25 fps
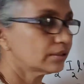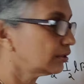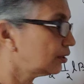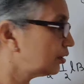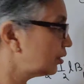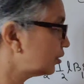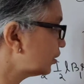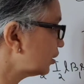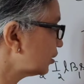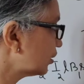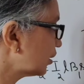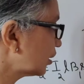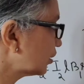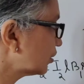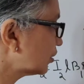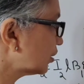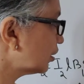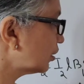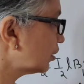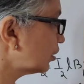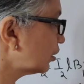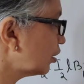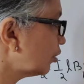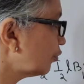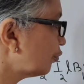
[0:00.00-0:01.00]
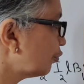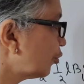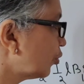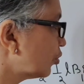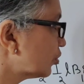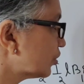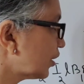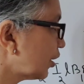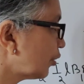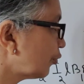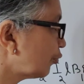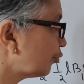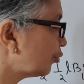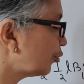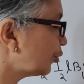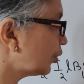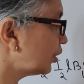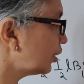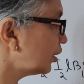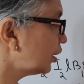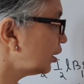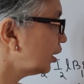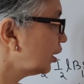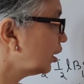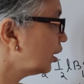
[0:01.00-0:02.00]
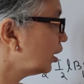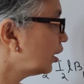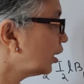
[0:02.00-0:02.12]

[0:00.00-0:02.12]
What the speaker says: this is exerting a force F1,